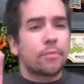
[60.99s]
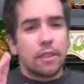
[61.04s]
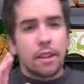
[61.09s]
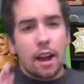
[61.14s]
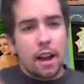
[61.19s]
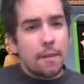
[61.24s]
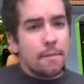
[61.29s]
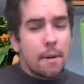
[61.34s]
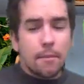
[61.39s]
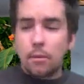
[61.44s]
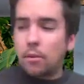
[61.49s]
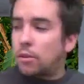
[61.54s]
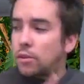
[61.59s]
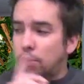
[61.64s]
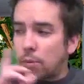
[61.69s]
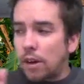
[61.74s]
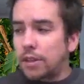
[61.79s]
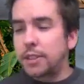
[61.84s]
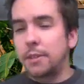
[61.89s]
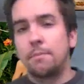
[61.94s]
I remember I
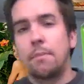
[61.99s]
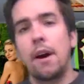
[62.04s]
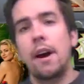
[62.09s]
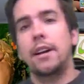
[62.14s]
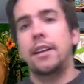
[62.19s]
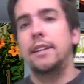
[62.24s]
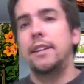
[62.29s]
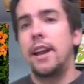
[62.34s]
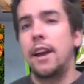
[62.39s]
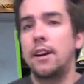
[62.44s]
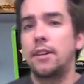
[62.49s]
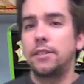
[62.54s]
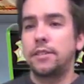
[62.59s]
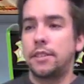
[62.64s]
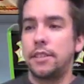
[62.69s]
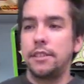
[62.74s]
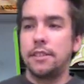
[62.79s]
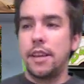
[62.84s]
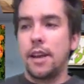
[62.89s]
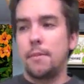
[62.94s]
was watching
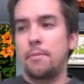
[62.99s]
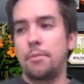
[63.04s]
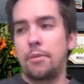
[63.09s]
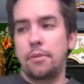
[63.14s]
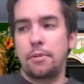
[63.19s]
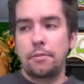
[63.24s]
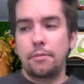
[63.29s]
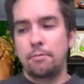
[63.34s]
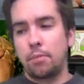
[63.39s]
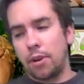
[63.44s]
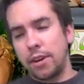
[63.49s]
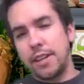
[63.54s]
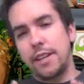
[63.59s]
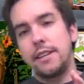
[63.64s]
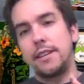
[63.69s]
Pocketnow's in-depth, pretty